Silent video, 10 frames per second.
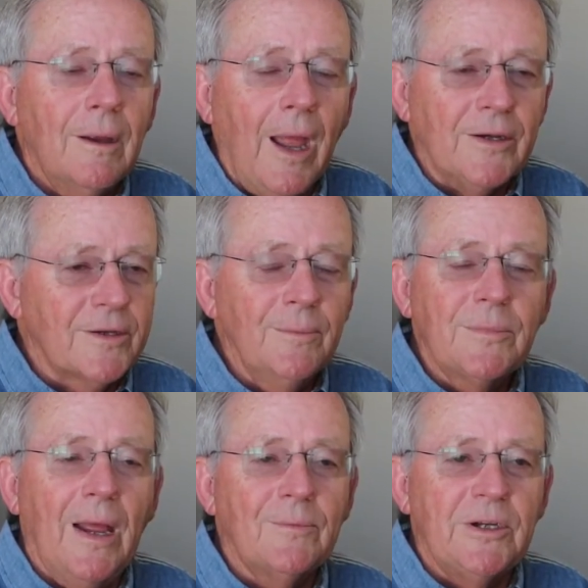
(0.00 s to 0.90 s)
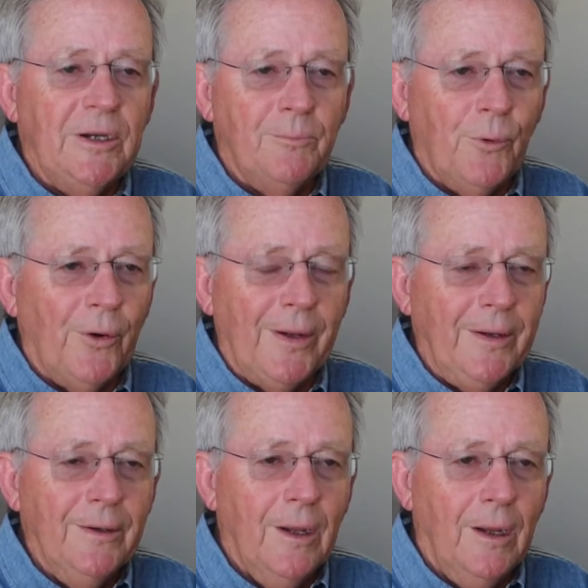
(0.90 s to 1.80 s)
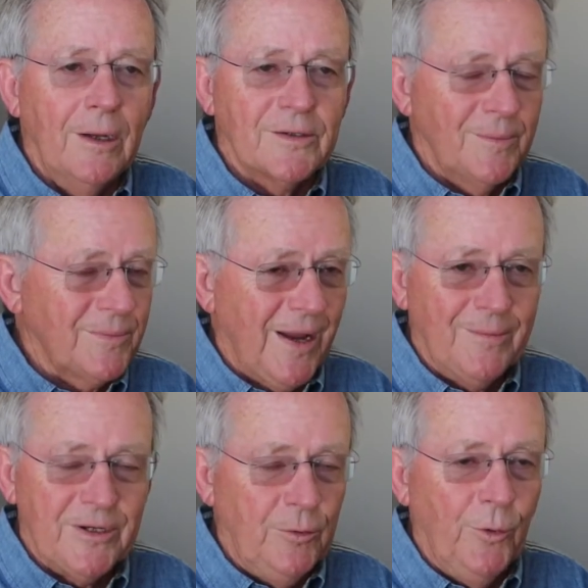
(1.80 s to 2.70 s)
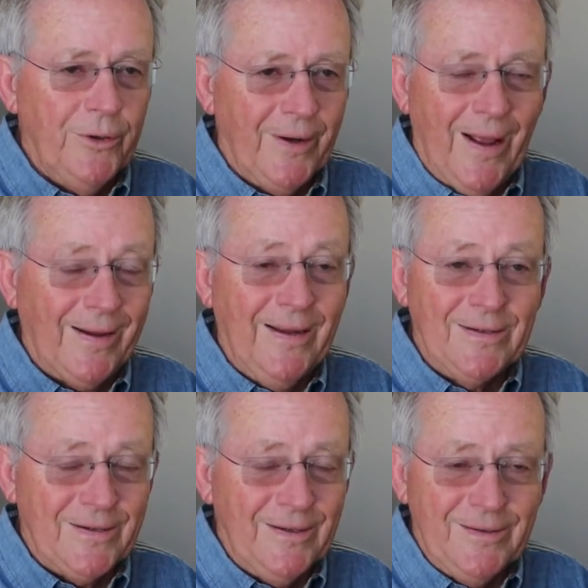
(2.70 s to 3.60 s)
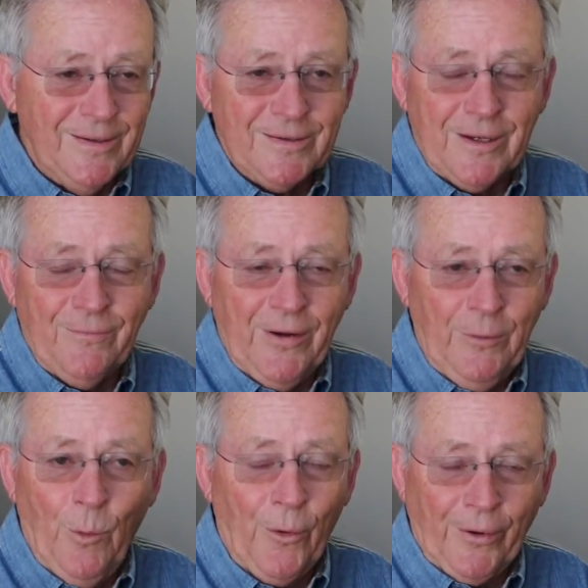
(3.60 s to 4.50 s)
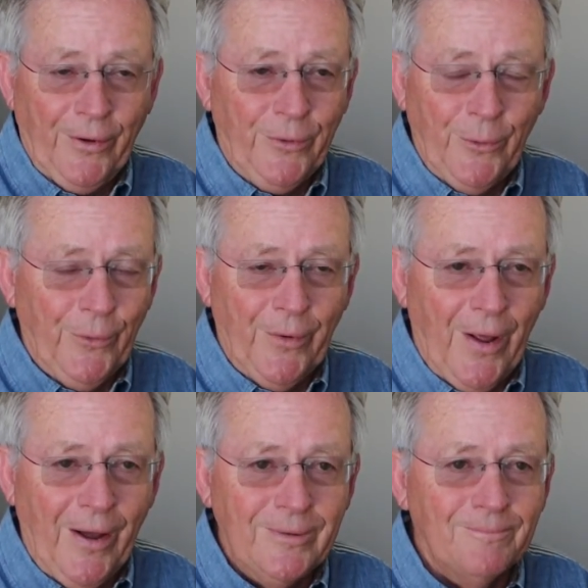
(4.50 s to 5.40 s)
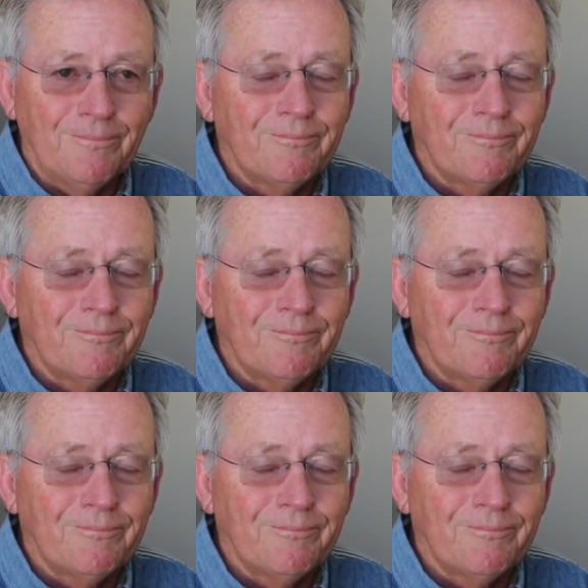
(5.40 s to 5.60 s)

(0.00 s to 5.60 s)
And sometimes he'd pull in, sometimes he wouldn't. I guess it just if he wanted to or not.